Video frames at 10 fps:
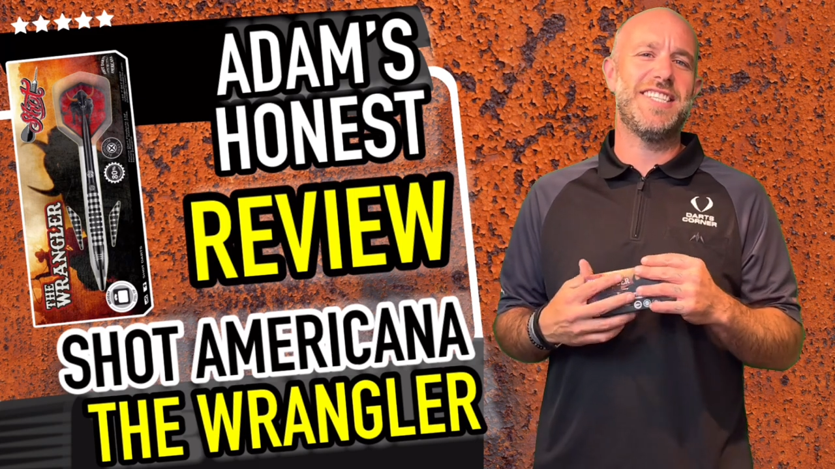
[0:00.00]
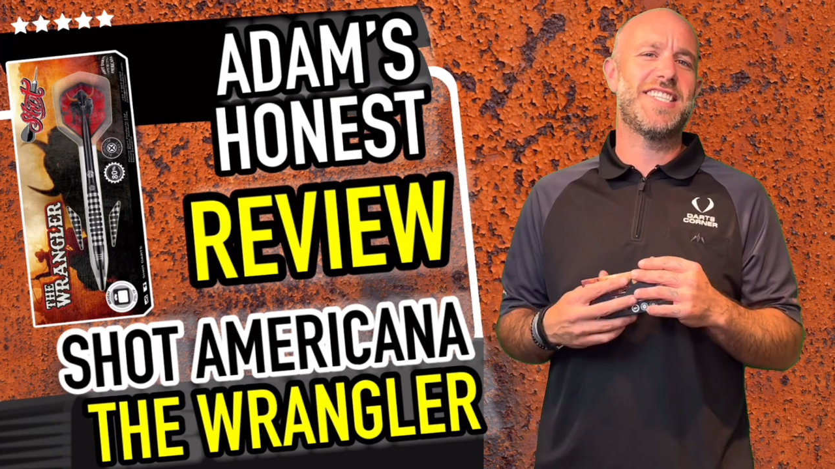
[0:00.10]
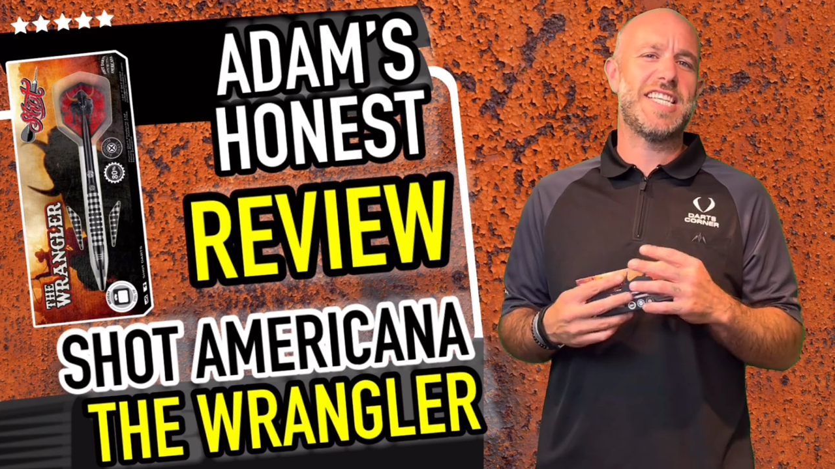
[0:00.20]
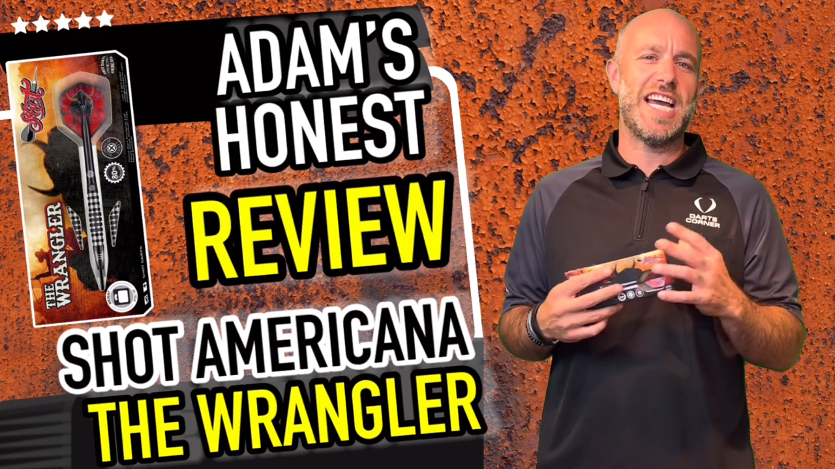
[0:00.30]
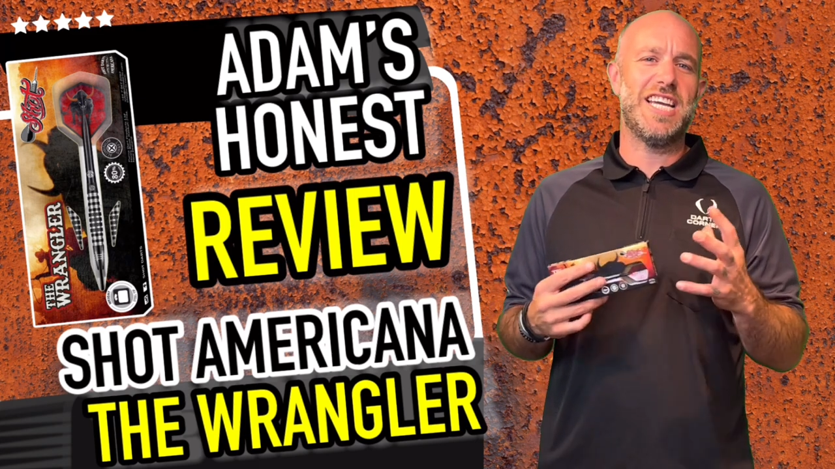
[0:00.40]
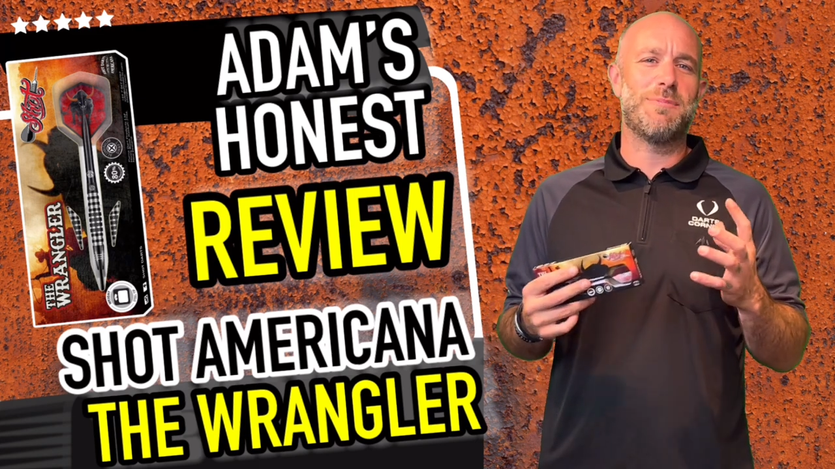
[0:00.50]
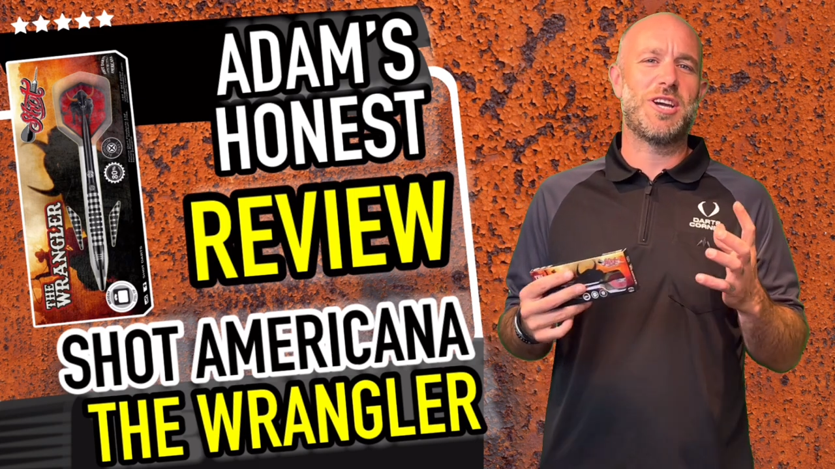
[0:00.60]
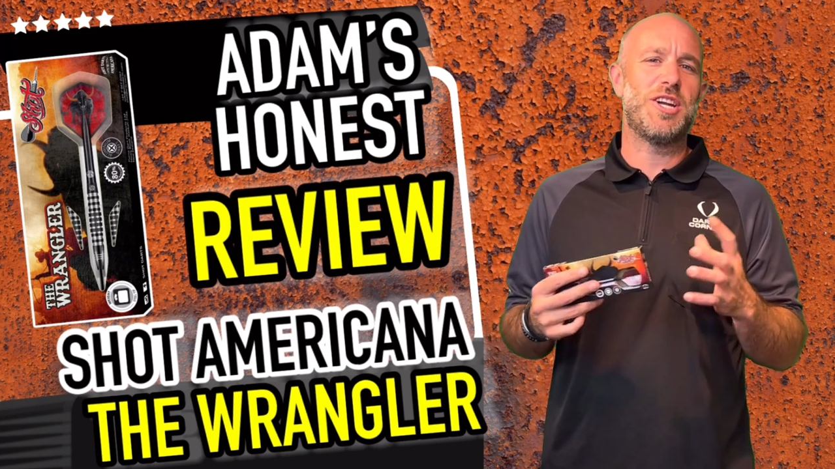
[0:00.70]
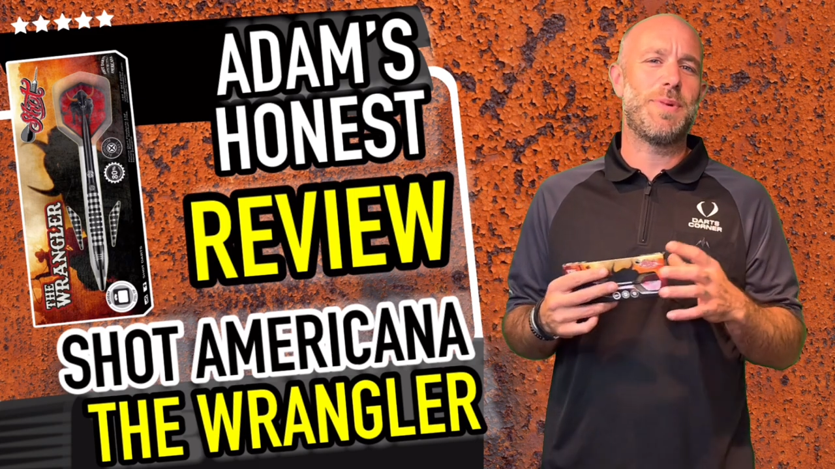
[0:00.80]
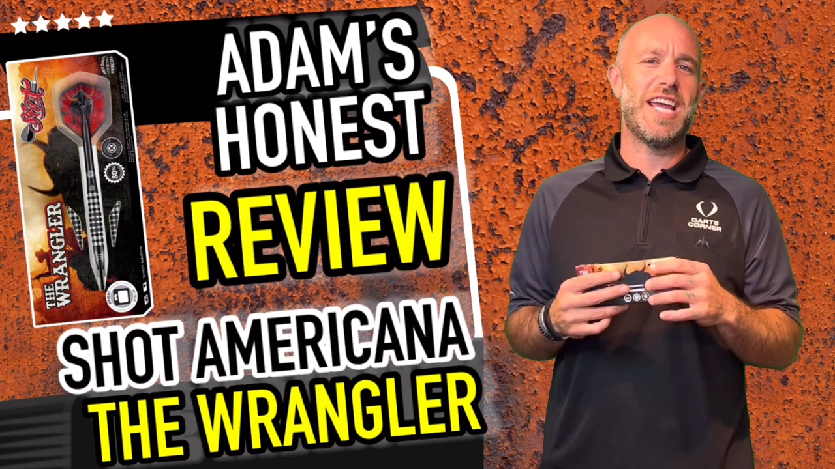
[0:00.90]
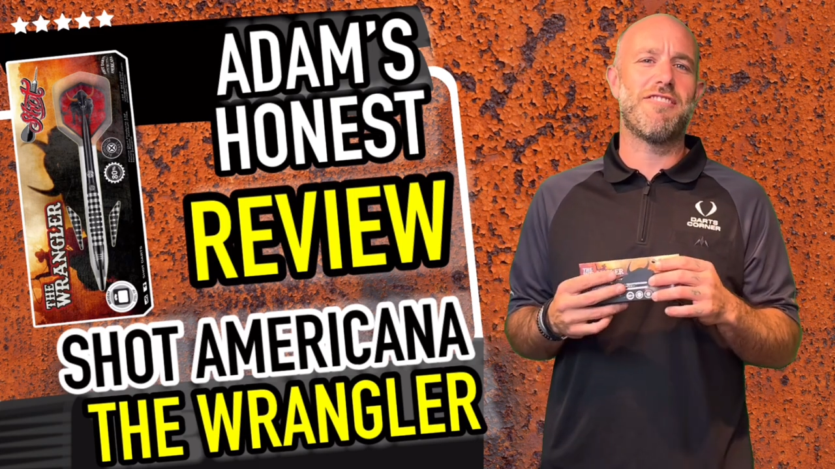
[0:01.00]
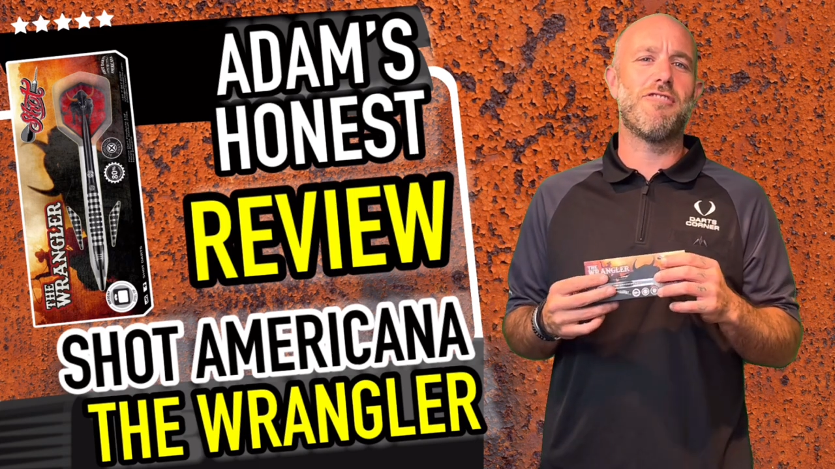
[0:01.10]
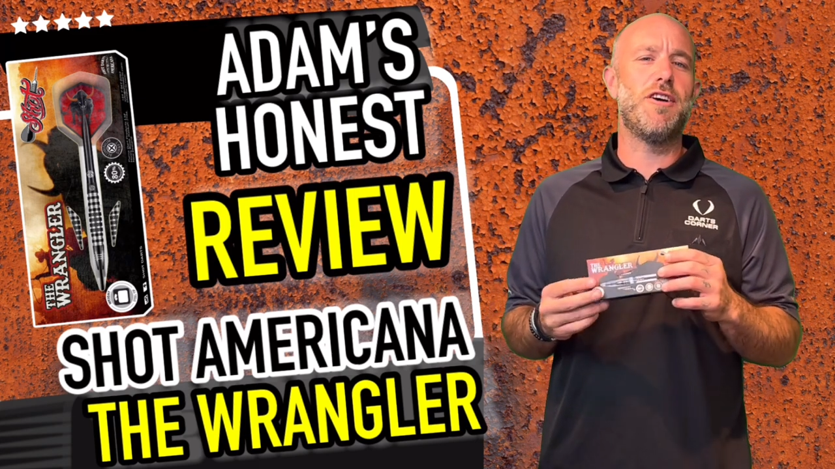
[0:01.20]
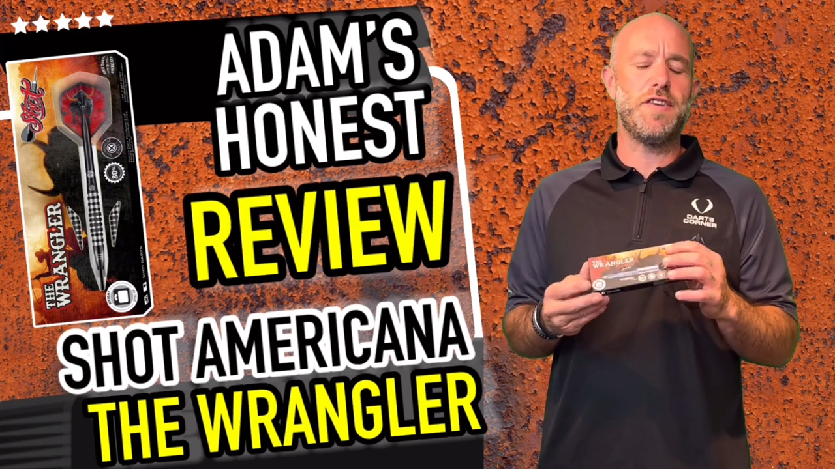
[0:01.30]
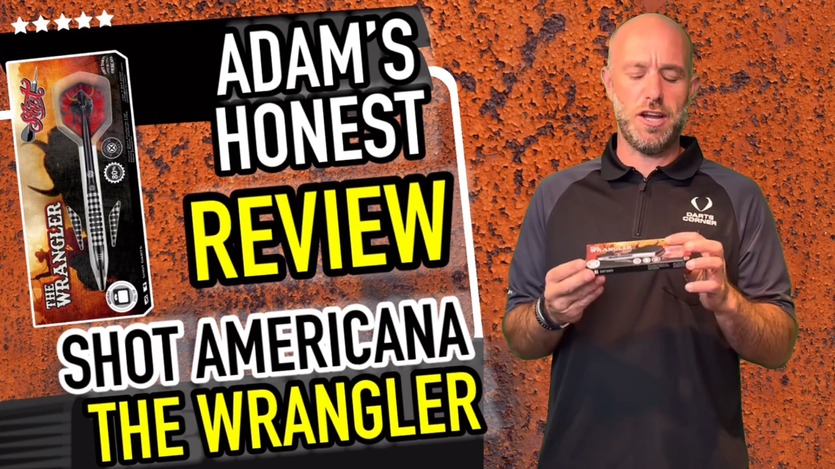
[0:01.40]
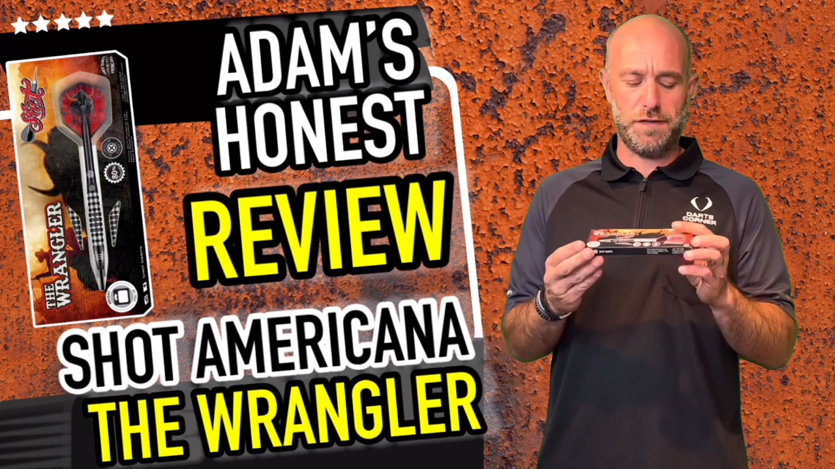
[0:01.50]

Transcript: and today I'm going to be reviewing